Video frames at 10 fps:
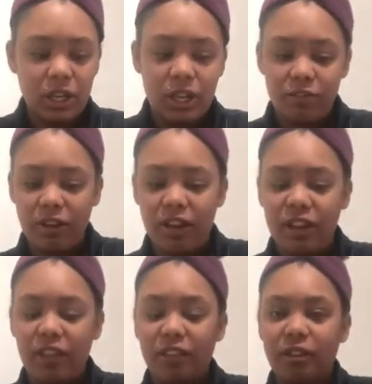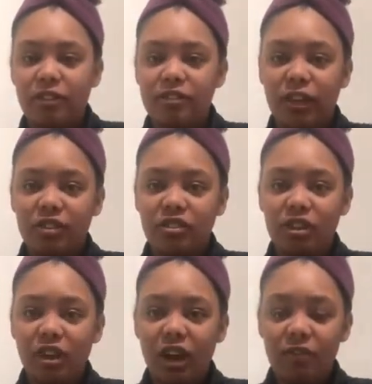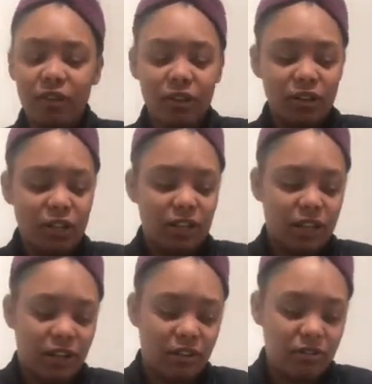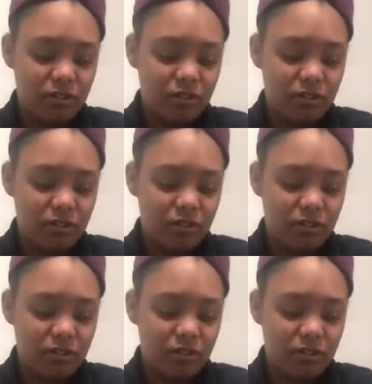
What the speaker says: Got another little section covered, and now